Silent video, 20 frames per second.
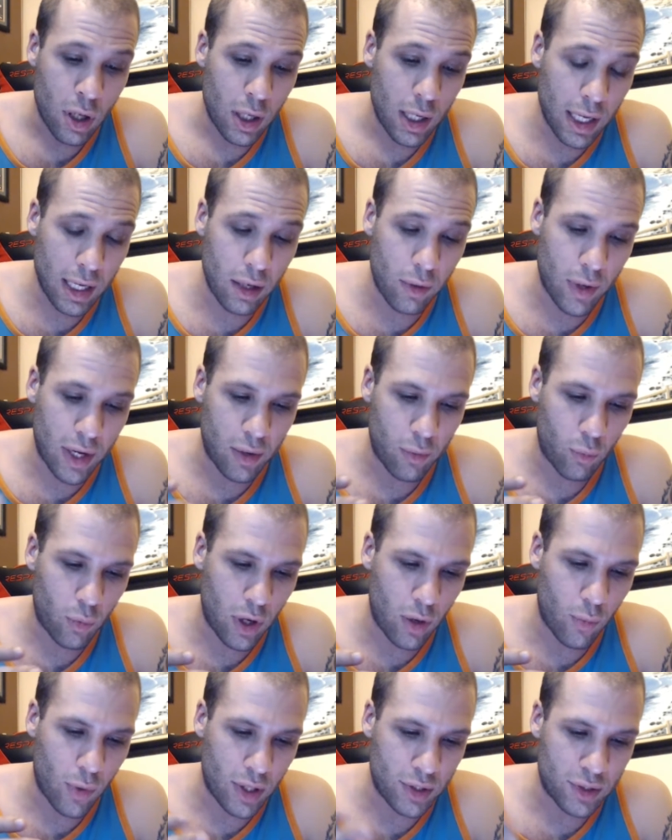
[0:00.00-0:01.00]
Anyway,
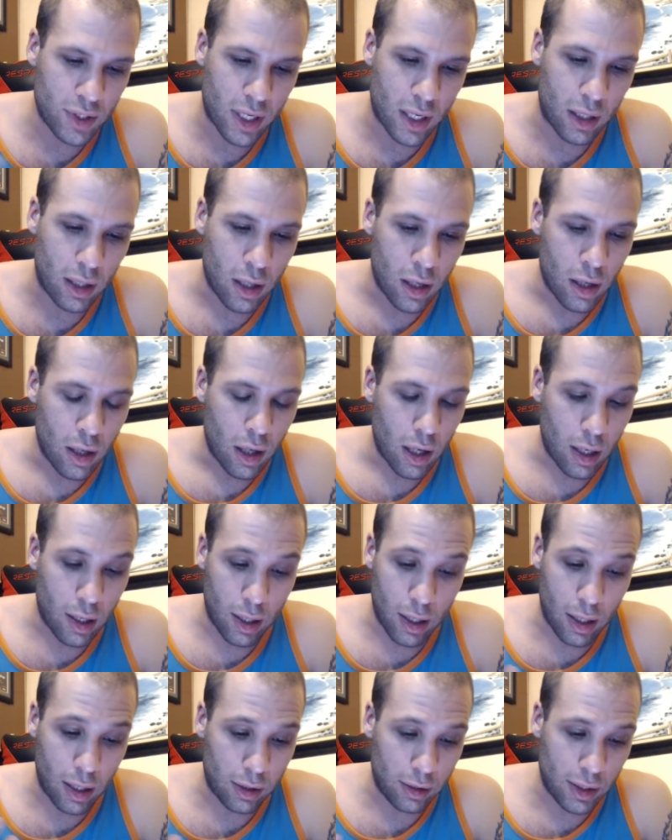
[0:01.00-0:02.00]
where was I?
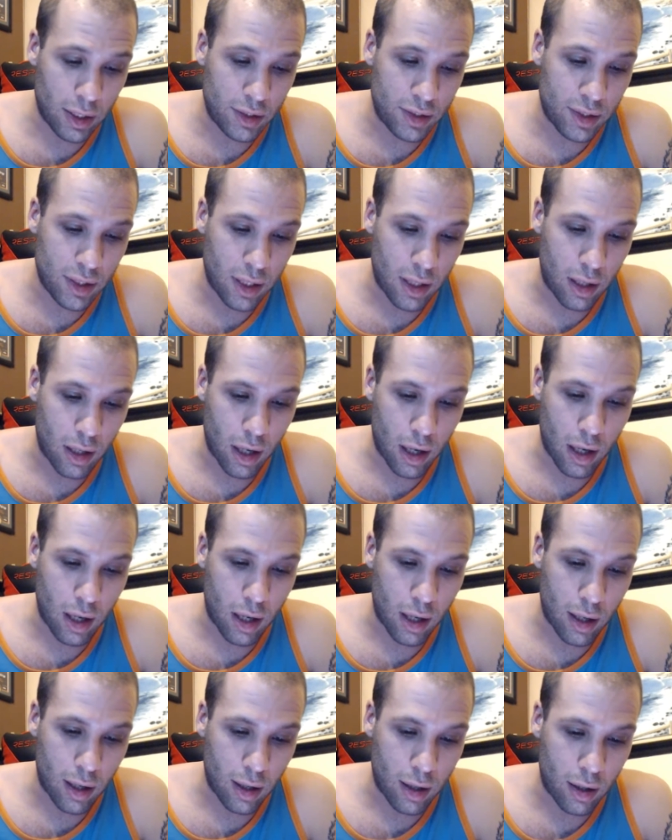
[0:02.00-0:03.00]

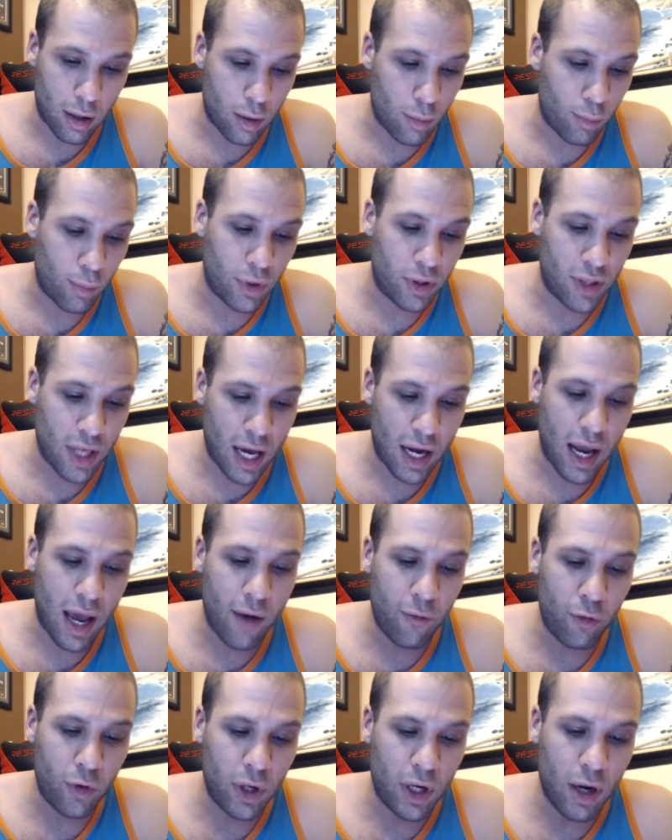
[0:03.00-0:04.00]
That
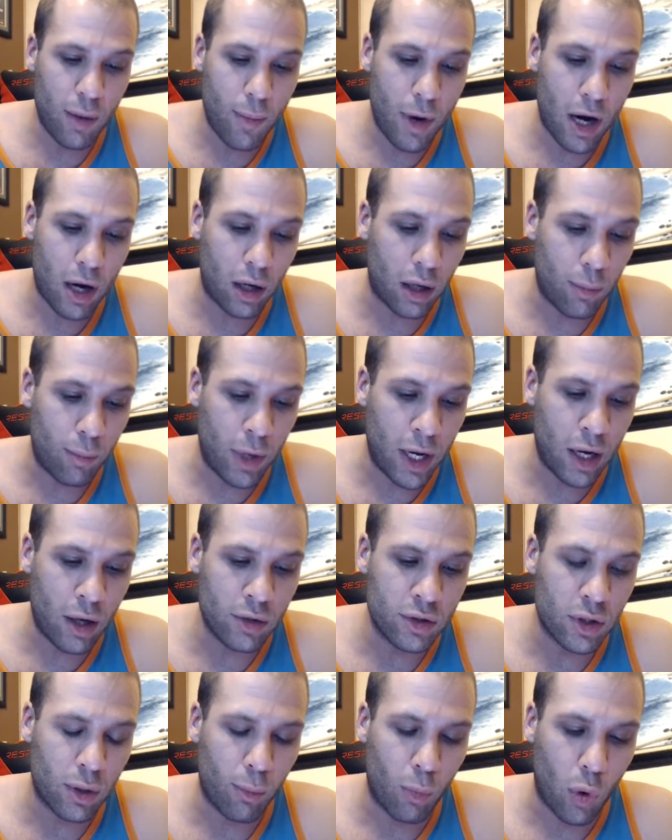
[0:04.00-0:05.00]
African-American
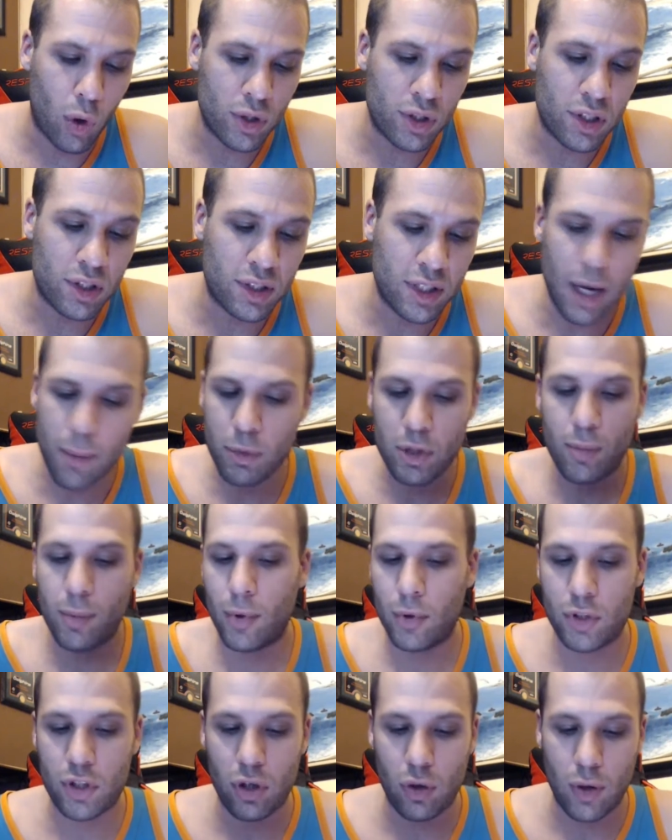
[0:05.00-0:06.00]
males are more
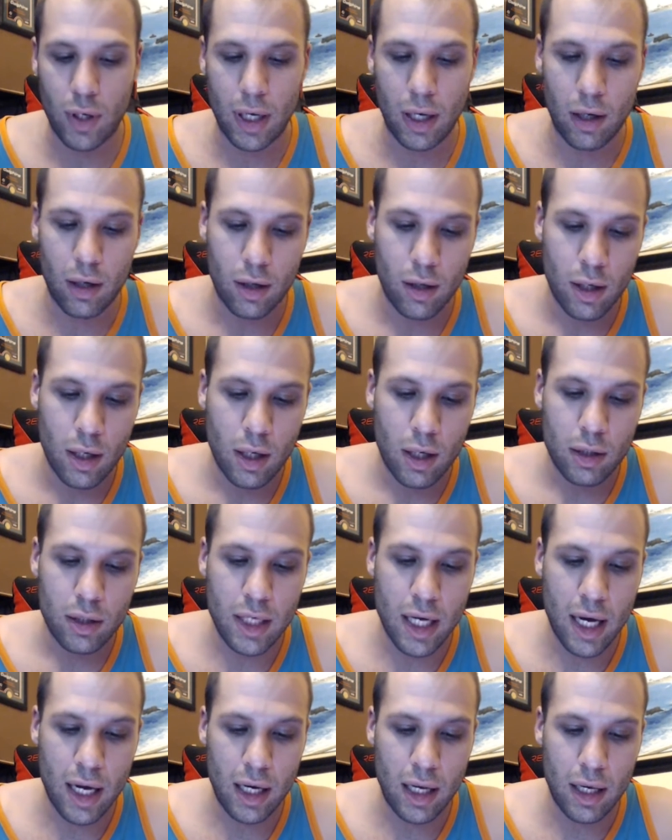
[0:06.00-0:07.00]
susceptible to it,
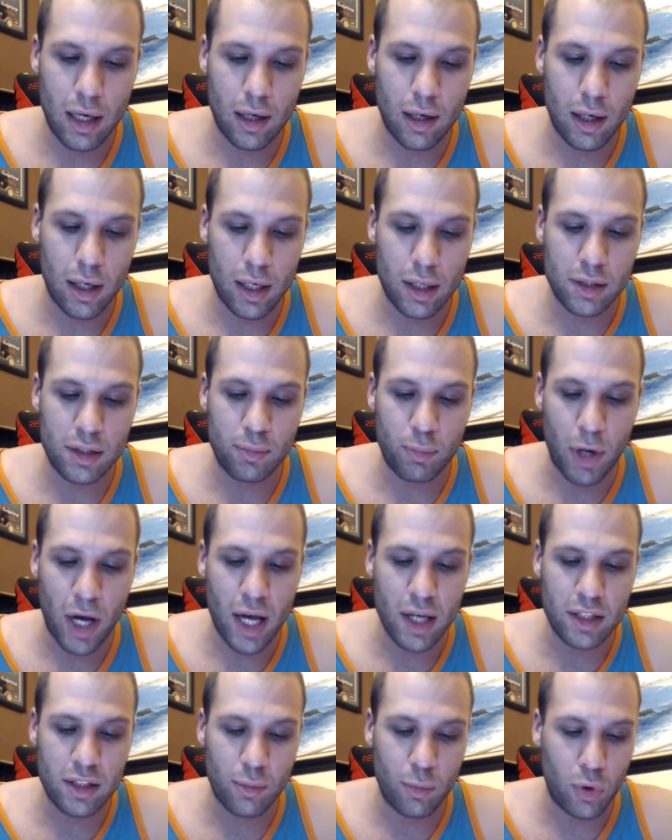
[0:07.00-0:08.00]
yet it is
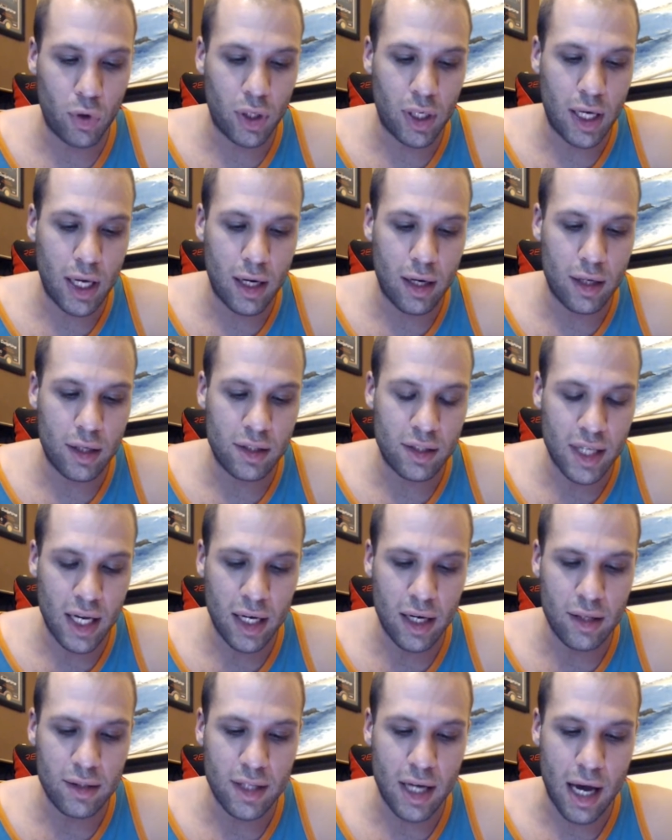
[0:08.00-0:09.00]
possible to get it a
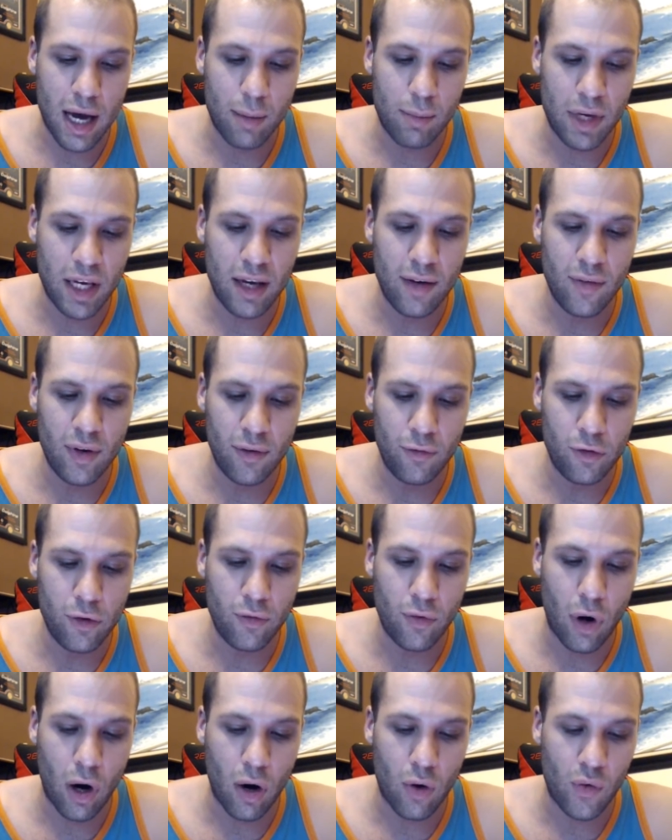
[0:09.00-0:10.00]
second time, even if
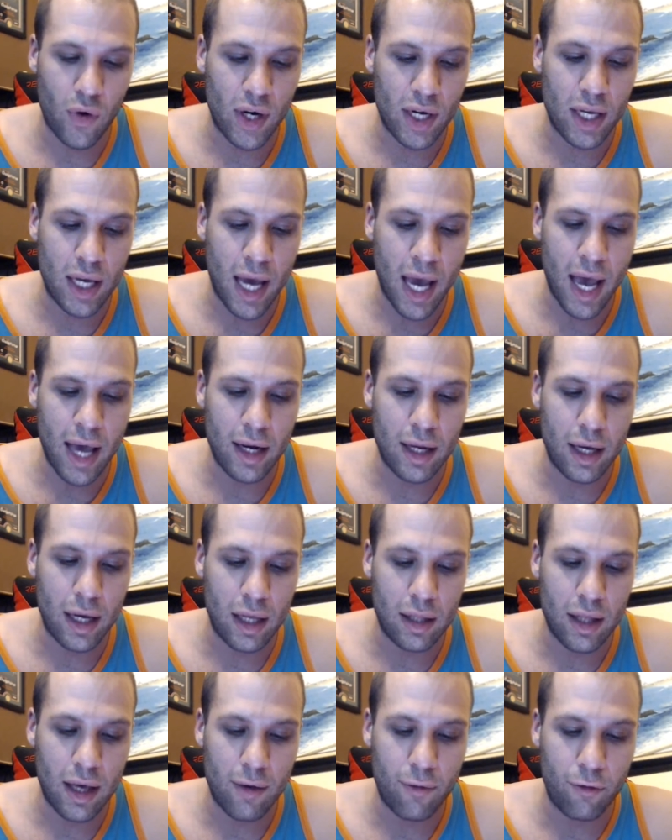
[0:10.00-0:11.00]
you've already had it,
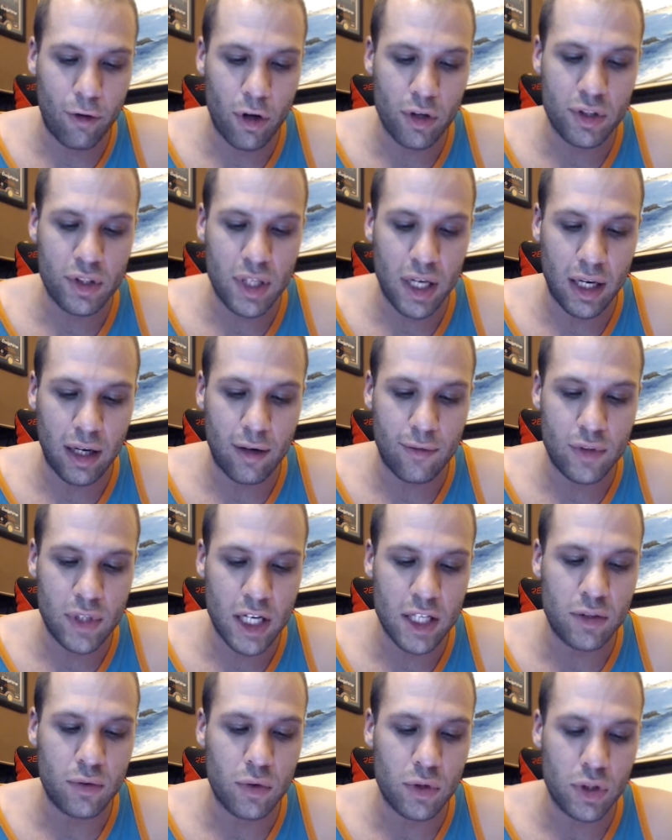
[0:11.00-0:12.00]
and that false negative
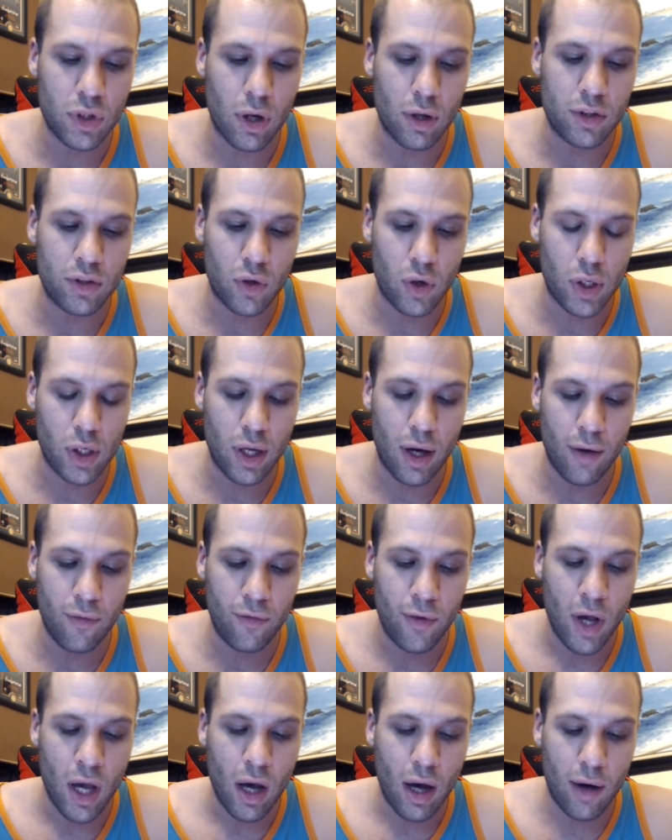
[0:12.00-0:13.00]
test results are enough
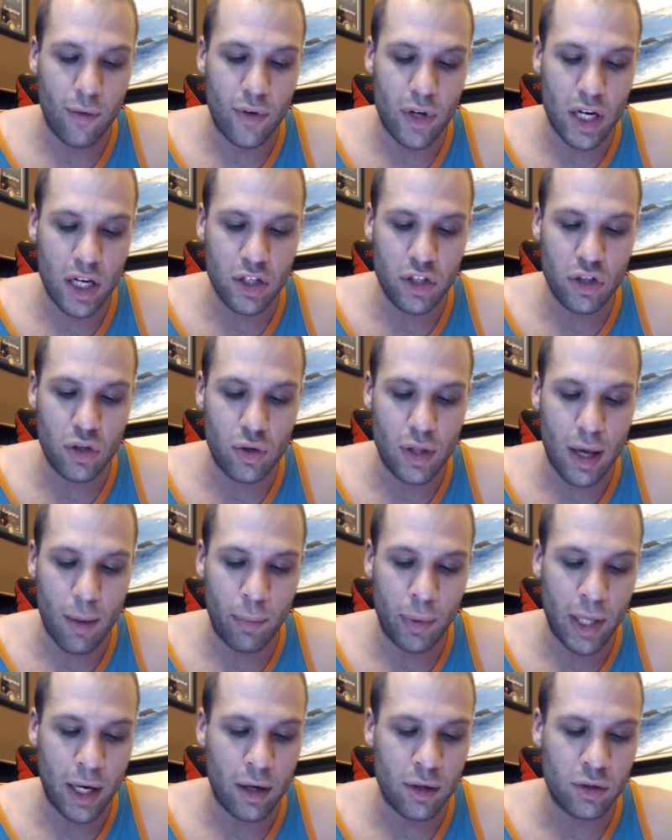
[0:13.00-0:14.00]
of an issue that
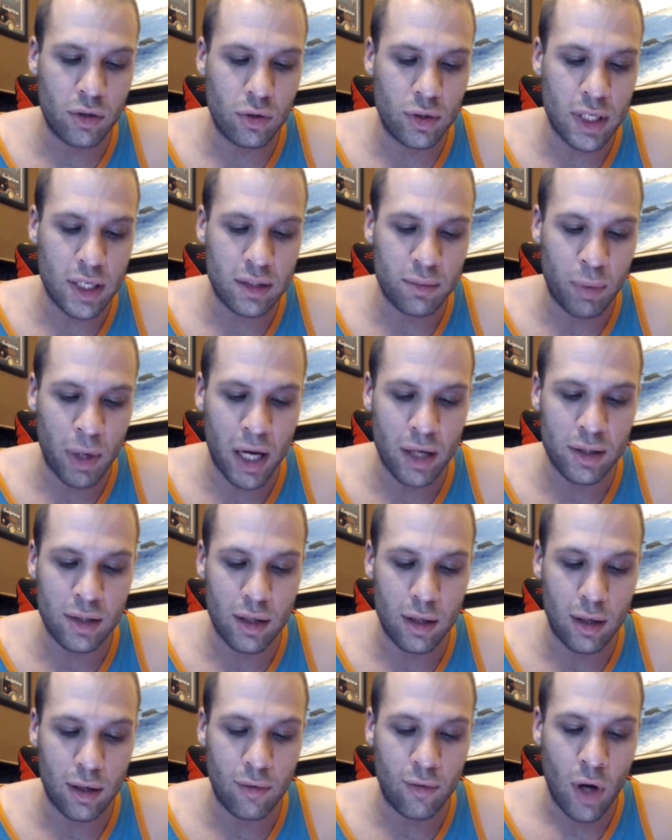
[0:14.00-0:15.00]
players who test
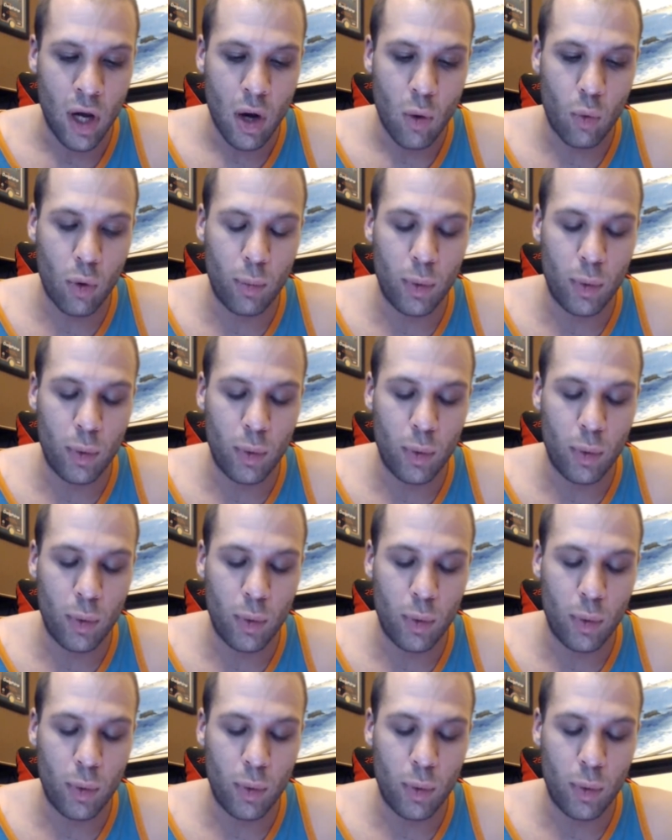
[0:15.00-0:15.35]
positive will